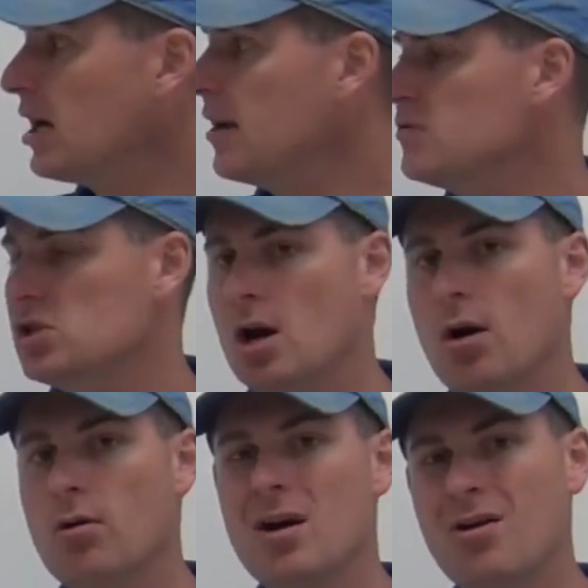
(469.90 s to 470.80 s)
kind of
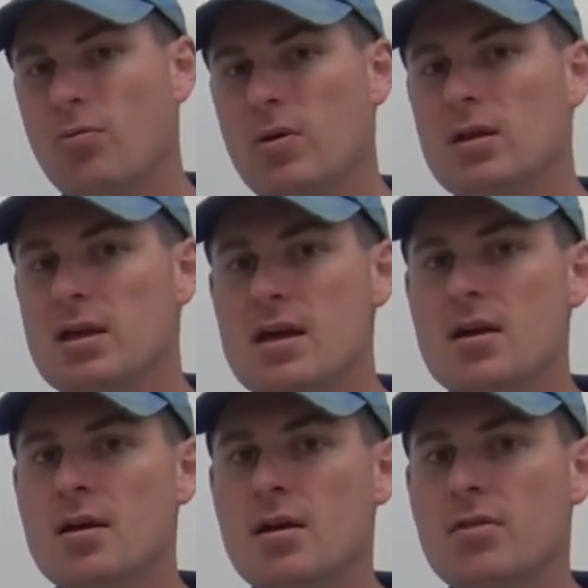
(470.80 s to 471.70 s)
show
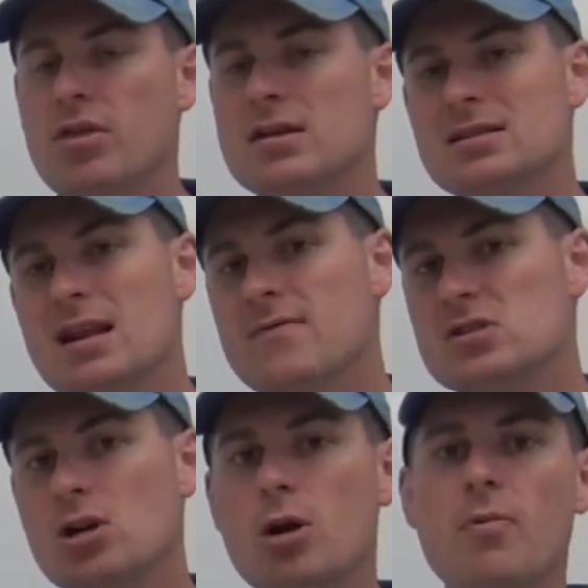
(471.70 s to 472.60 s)
really Things that even
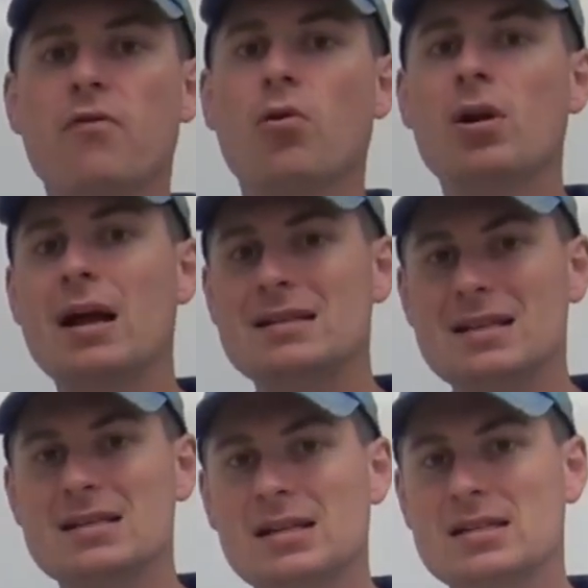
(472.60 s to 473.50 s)
started before
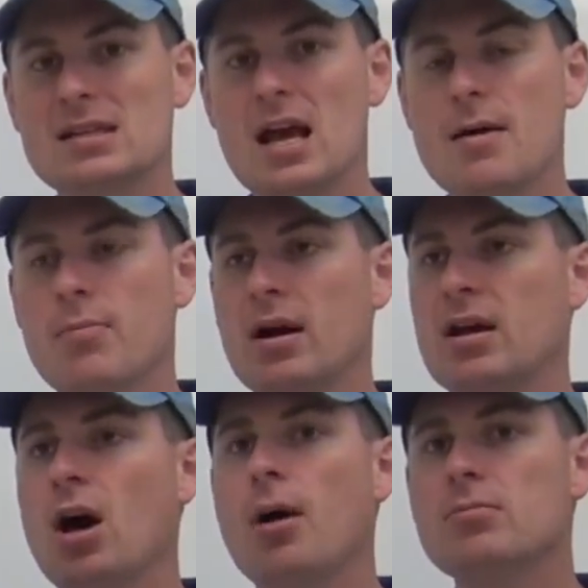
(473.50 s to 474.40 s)
1968 but
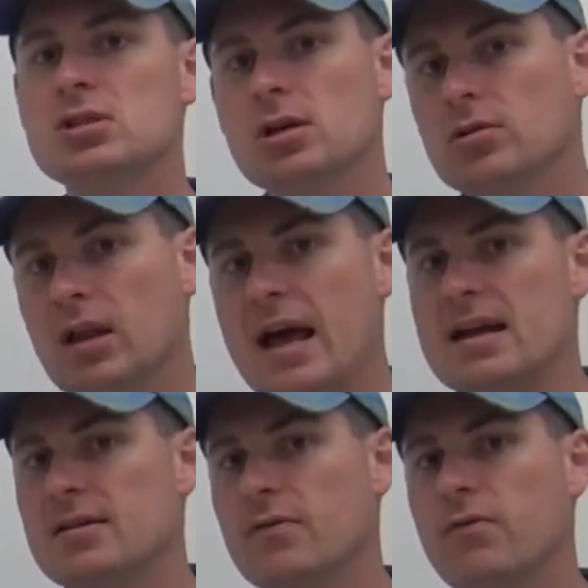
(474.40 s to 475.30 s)
come to
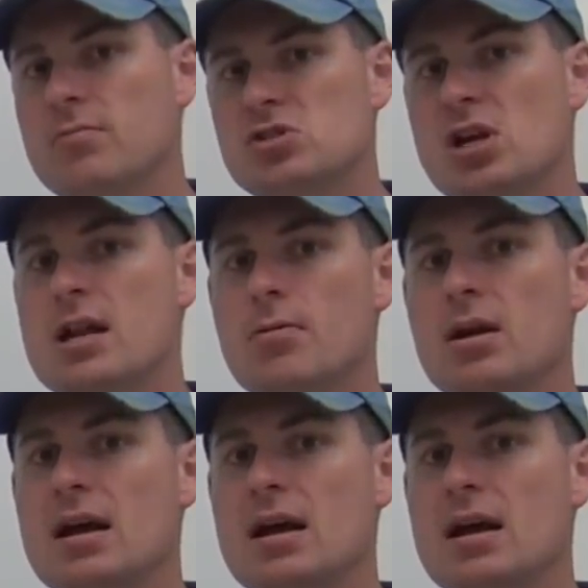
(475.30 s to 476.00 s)
light from January